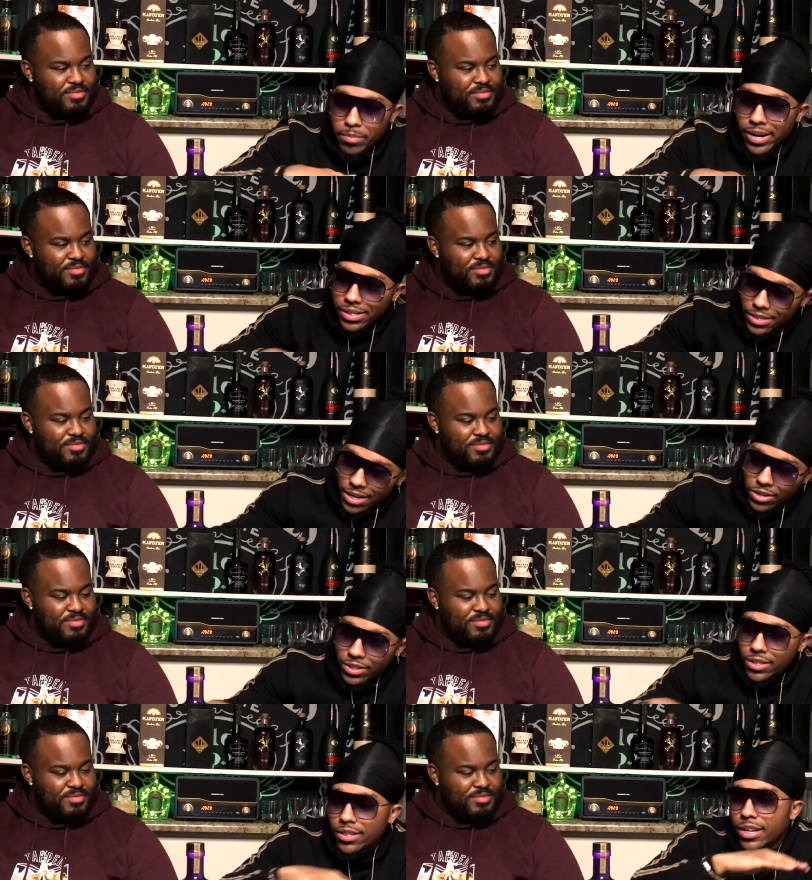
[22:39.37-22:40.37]
Speaker 1: make it sound
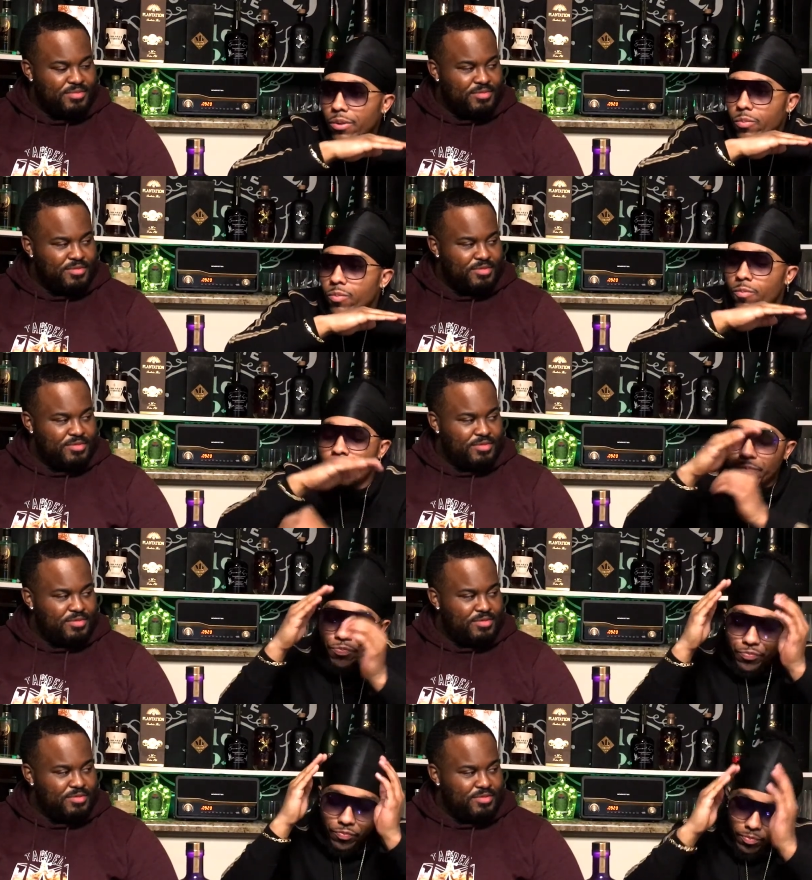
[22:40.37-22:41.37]
Speaker 2: good, and
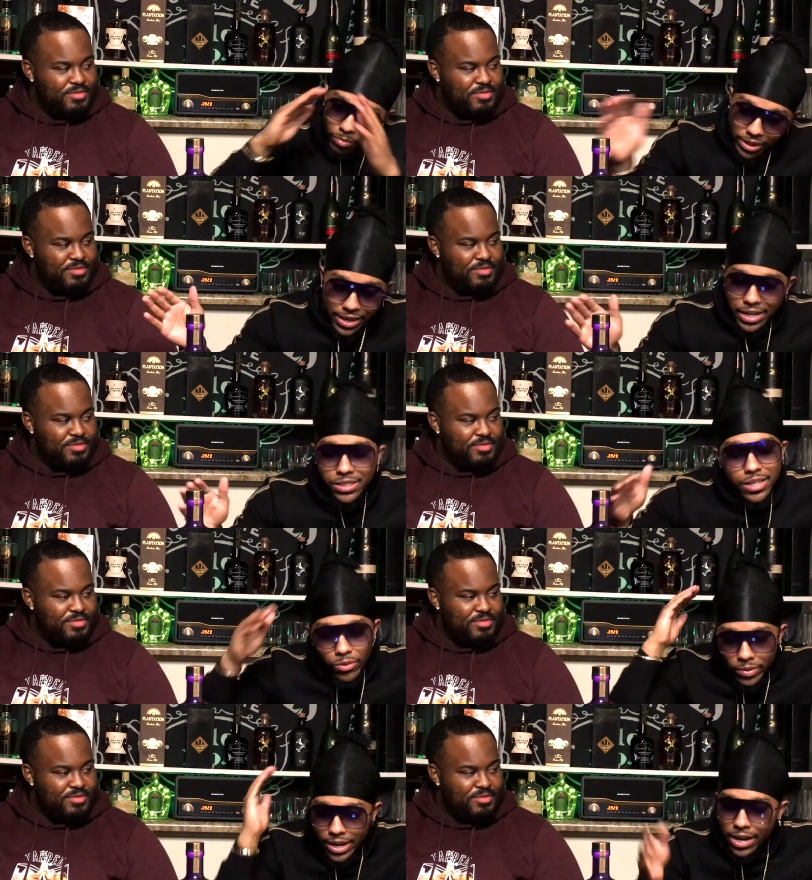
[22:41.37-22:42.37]
blend that shit.
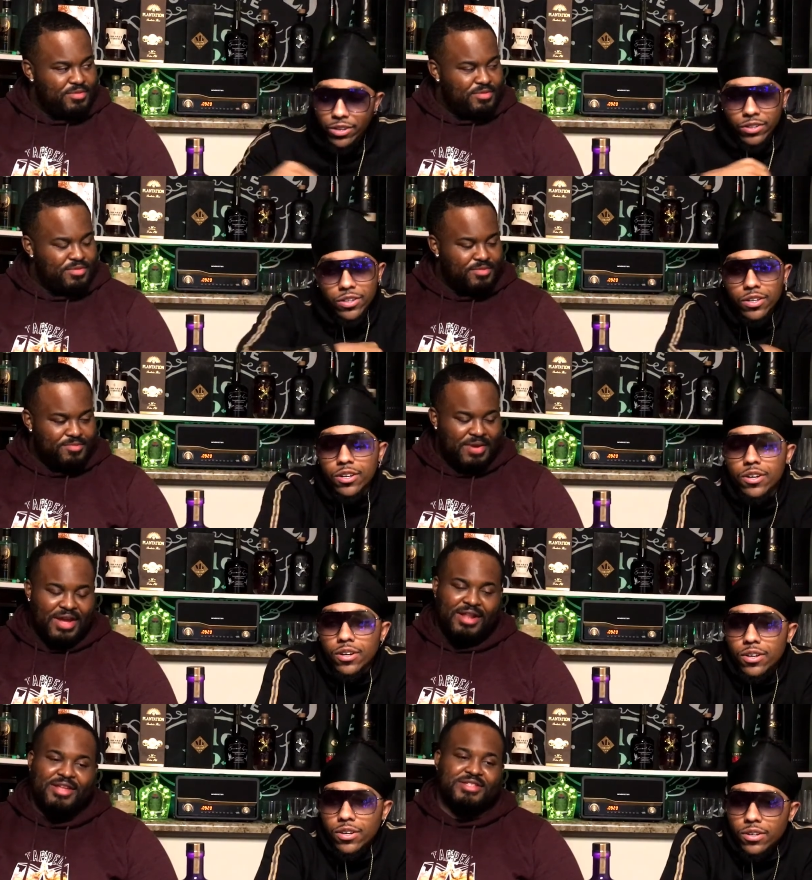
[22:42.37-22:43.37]
We out.
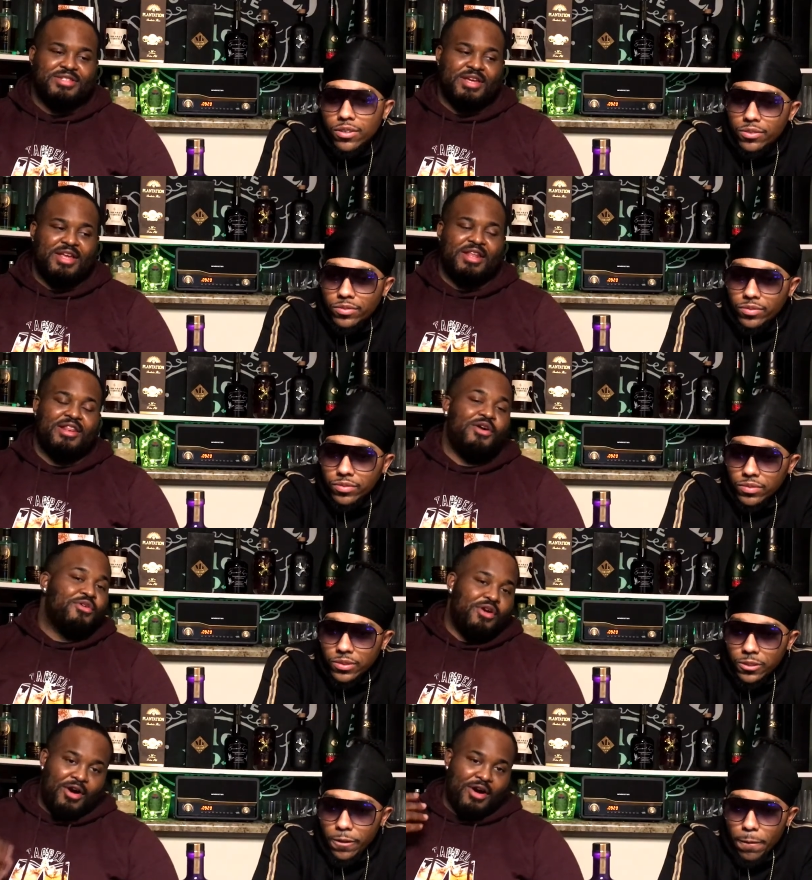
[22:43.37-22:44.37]
Man, listen. Any
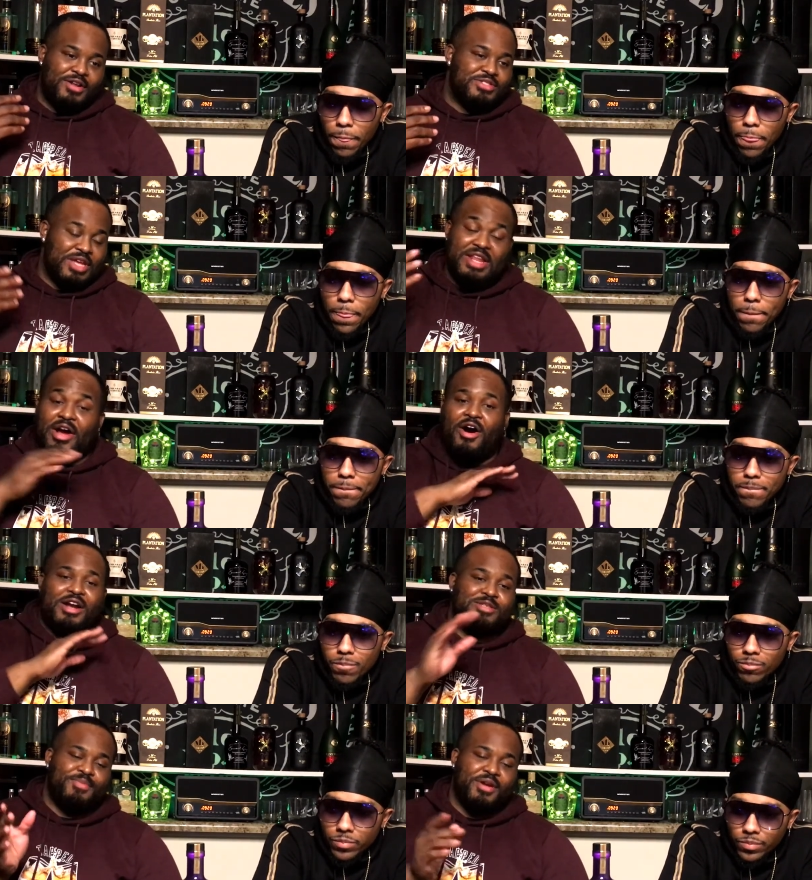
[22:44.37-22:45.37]
local artist, any
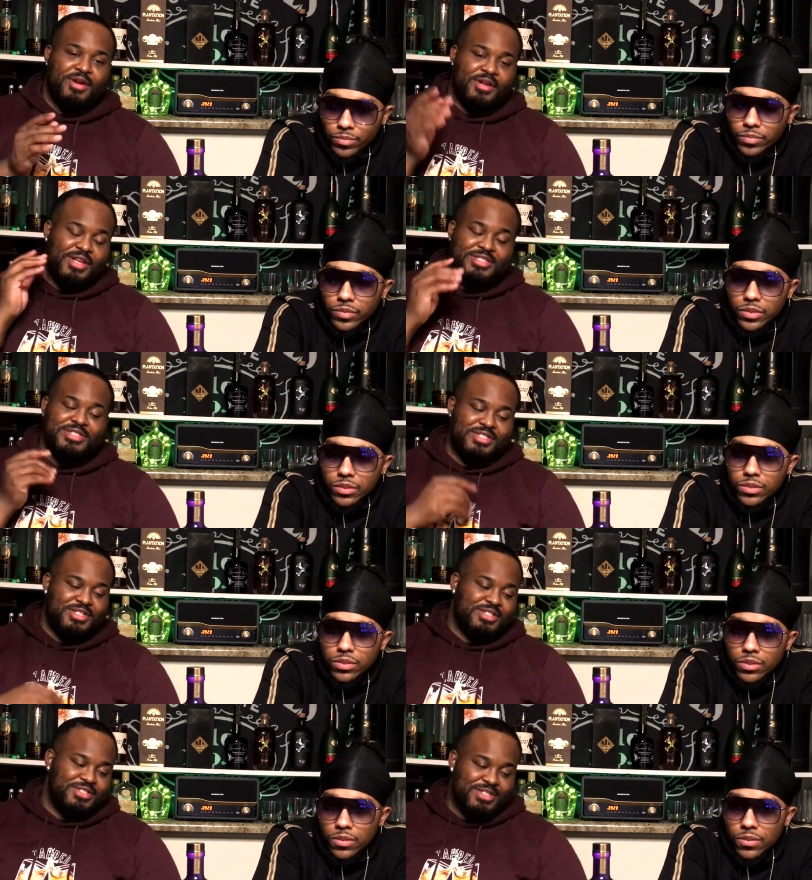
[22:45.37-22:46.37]
artist, period, listening to
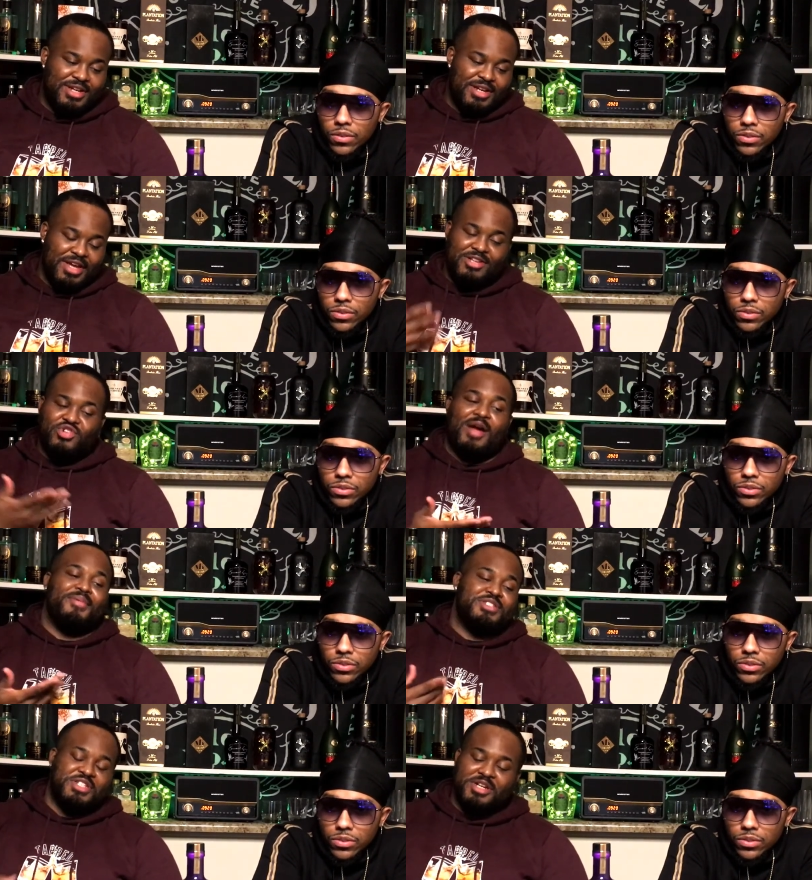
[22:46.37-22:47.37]
this, he
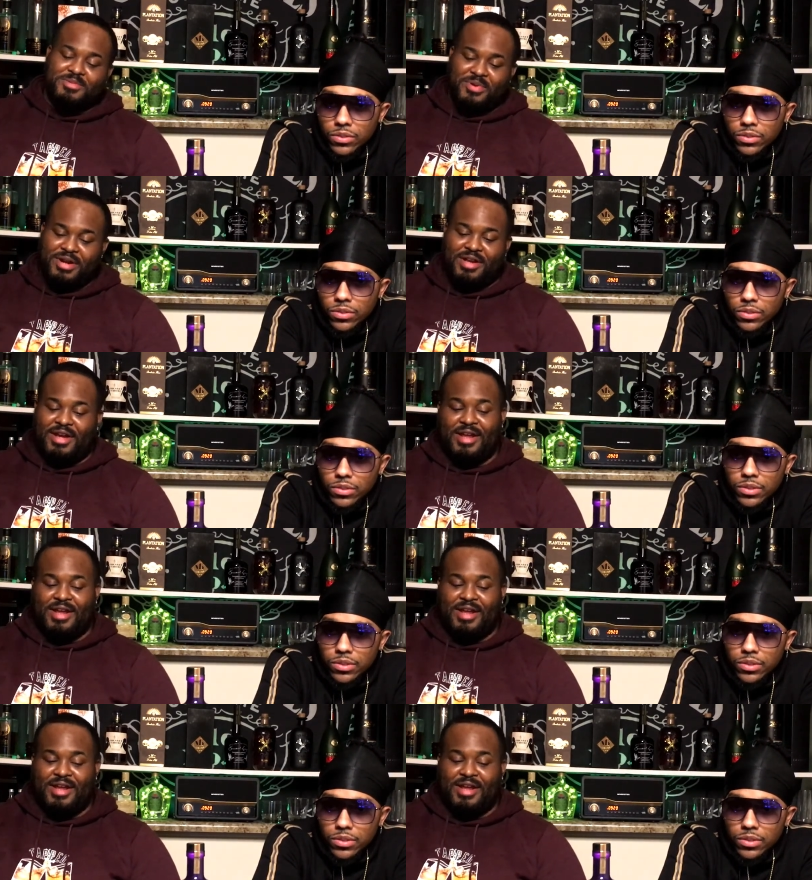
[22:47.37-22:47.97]
dropping gems right now.